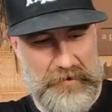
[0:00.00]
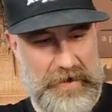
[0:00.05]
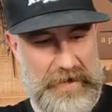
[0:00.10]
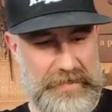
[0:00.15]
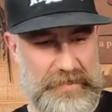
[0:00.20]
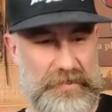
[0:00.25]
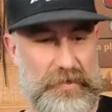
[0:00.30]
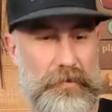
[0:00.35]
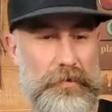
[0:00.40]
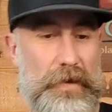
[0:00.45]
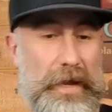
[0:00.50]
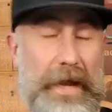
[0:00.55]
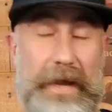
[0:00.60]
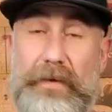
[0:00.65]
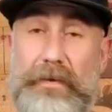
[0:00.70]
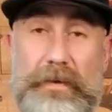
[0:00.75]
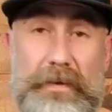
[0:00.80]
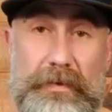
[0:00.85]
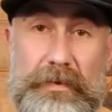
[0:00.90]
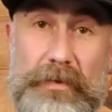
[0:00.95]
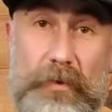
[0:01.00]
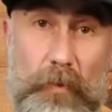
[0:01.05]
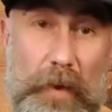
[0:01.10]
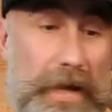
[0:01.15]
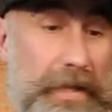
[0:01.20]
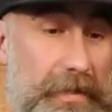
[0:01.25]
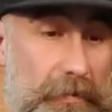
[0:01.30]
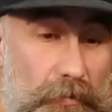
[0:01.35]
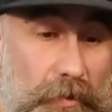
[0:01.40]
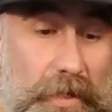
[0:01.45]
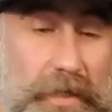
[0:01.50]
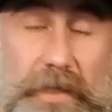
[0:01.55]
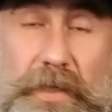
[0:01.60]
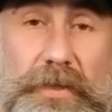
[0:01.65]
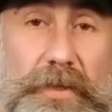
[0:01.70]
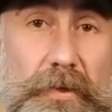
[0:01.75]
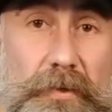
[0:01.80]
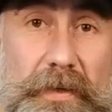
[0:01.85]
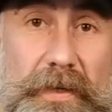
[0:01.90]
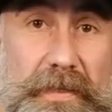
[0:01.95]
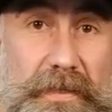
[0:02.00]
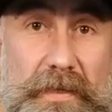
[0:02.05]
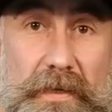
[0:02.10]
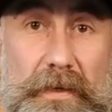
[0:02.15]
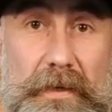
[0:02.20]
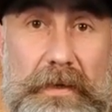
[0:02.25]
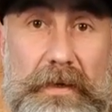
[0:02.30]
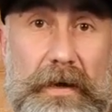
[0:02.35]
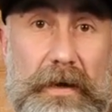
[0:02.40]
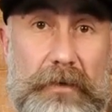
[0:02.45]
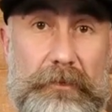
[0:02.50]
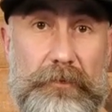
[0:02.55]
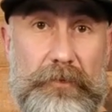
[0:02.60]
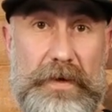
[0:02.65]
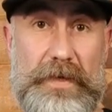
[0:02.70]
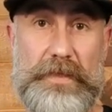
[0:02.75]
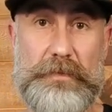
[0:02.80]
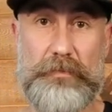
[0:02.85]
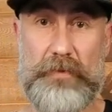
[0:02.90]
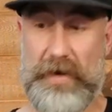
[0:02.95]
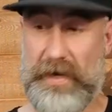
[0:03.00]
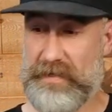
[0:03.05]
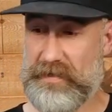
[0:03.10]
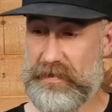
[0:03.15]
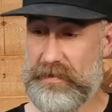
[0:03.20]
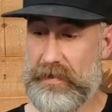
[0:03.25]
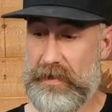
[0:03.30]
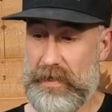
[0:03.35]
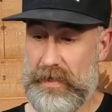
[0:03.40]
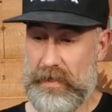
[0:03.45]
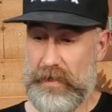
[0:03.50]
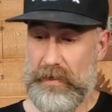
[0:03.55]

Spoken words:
All right, so, and the way that we're gonna do it is a French press.